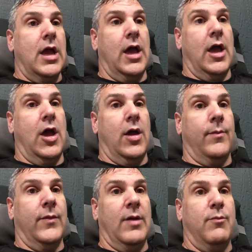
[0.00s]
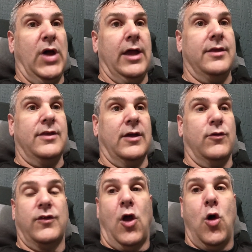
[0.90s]
But
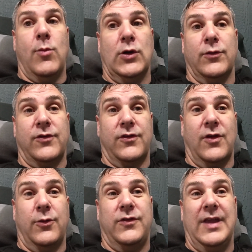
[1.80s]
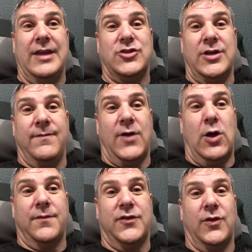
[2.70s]
there's a homeowners association
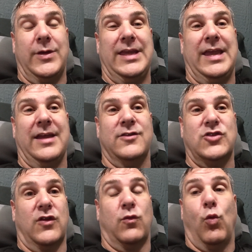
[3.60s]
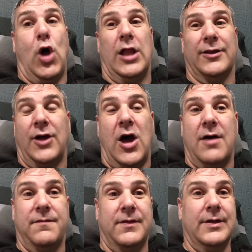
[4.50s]
involved, so he can't just wall it
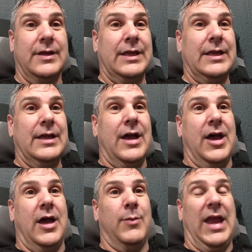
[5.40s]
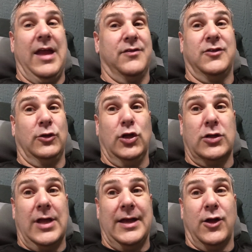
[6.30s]
off. It has to
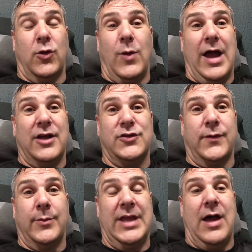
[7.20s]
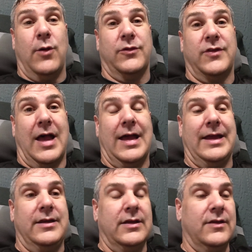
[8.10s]
look like a garage from the
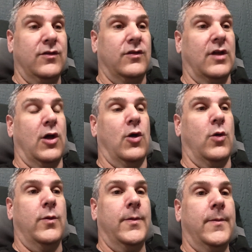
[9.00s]
outside. So,